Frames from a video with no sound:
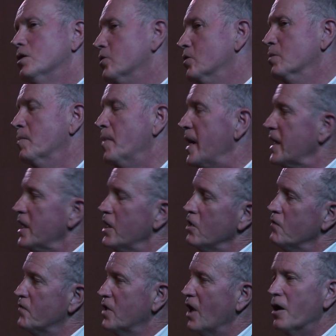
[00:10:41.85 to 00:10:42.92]
the making
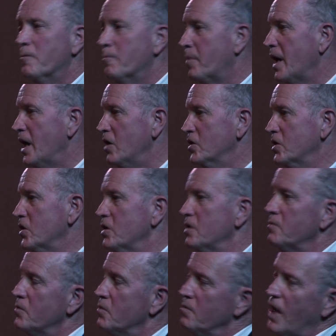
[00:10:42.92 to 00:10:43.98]
of gunpowder
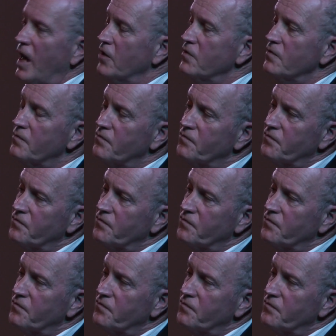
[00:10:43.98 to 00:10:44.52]
out of